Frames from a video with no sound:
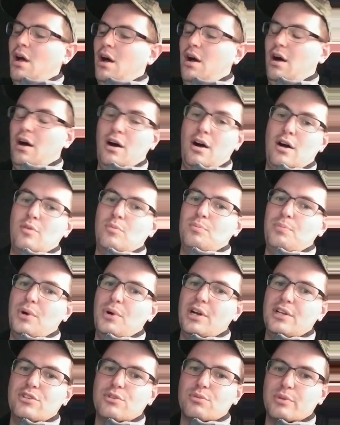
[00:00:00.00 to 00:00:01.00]

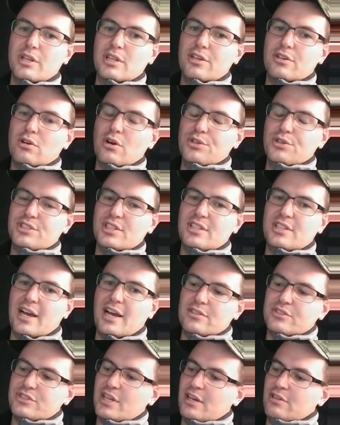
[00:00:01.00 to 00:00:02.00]
But you're really close to
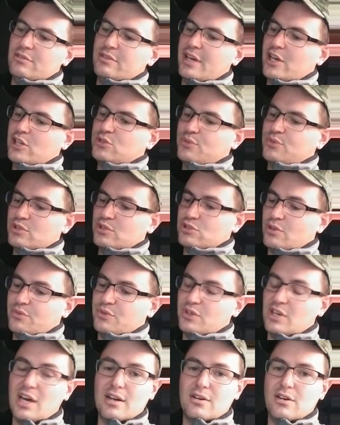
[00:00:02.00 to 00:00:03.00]
downtown Nashville, so if
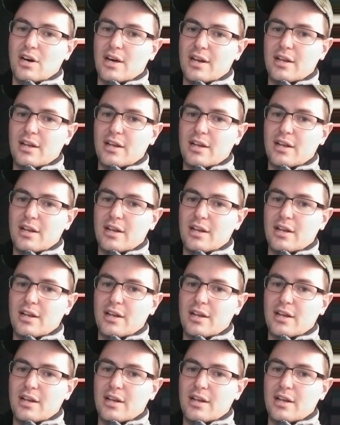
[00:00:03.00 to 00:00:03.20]
you got a